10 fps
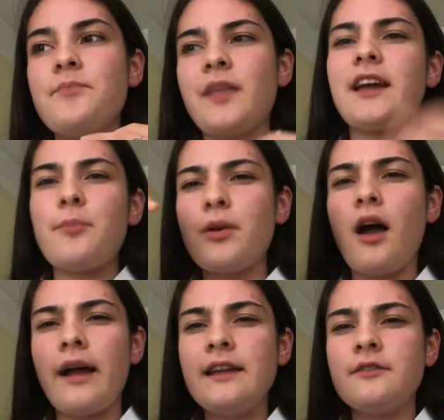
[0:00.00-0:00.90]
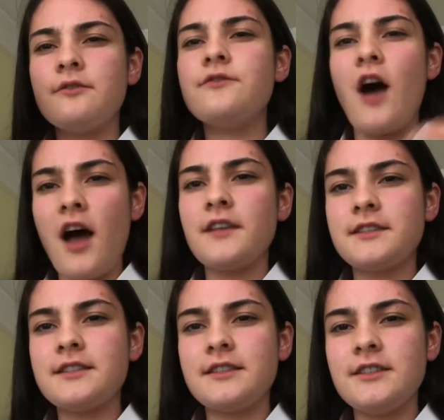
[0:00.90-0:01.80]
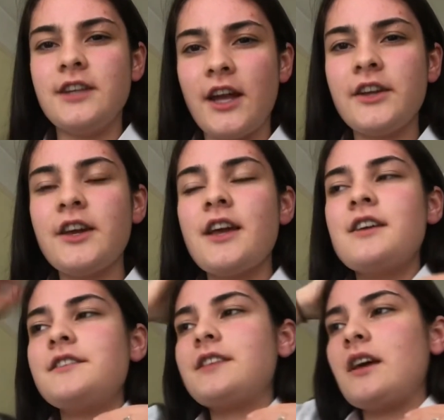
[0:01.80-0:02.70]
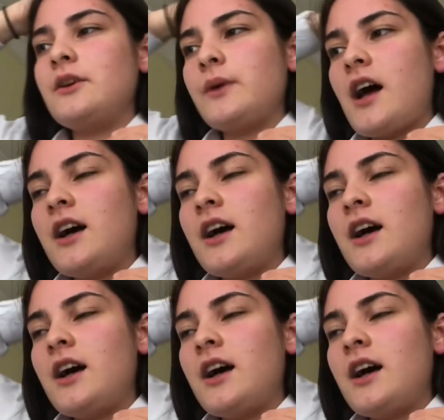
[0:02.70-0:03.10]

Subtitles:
like applied first, you know. So